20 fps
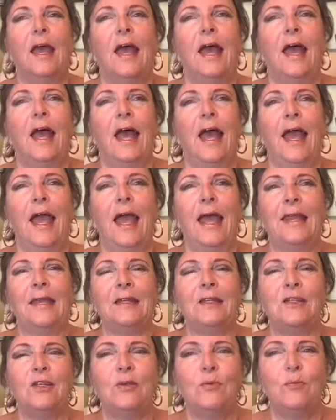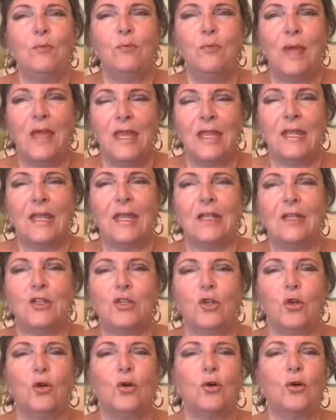and making
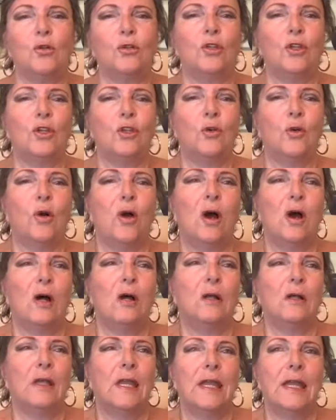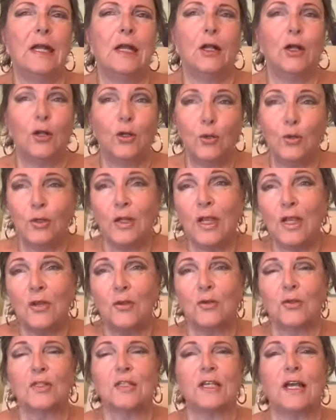sure that you're including
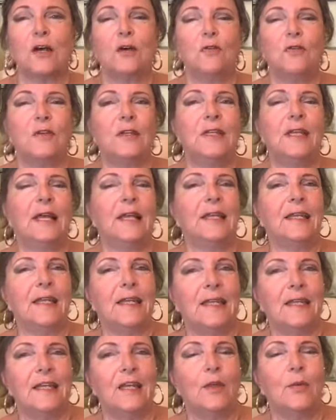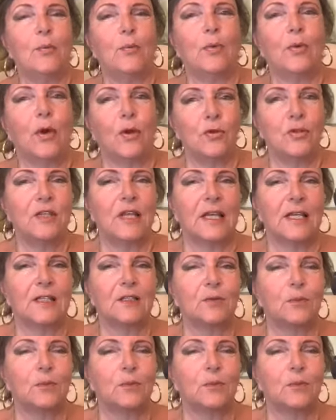yourself in that healing process.